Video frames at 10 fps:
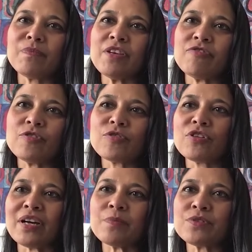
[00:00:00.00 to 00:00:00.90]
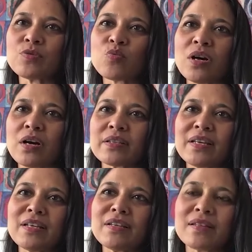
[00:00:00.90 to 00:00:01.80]
If you're not able to work,
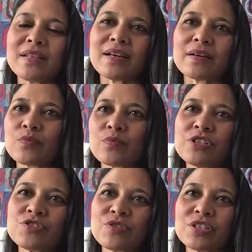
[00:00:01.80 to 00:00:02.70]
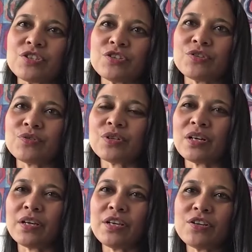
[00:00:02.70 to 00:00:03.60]
then that restricts you
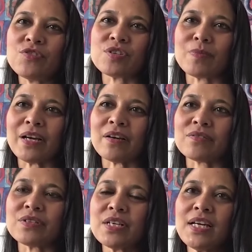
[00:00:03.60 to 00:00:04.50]
a huge amount.